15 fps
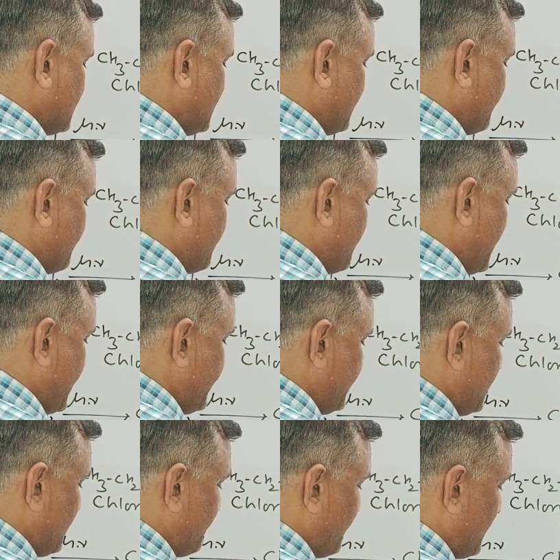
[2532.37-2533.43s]
a
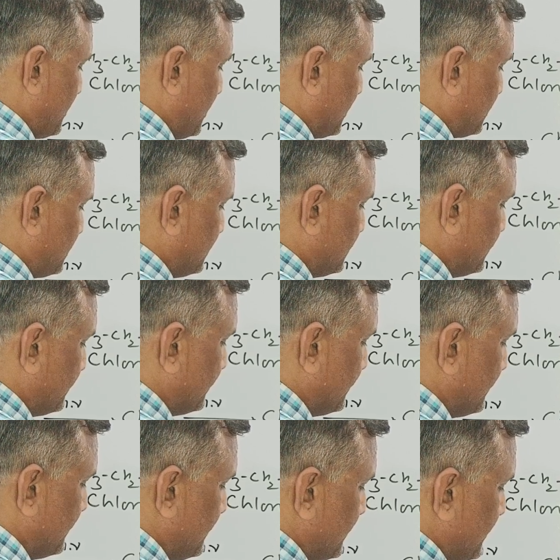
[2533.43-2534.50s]
minor product.
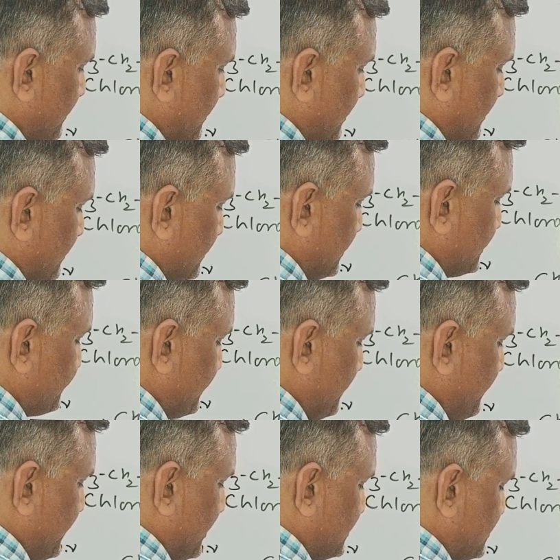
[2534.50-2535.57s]
This will
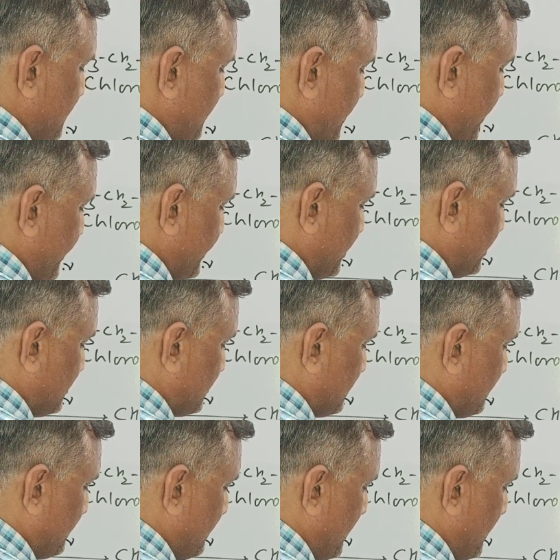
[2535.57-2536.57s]
be as a minor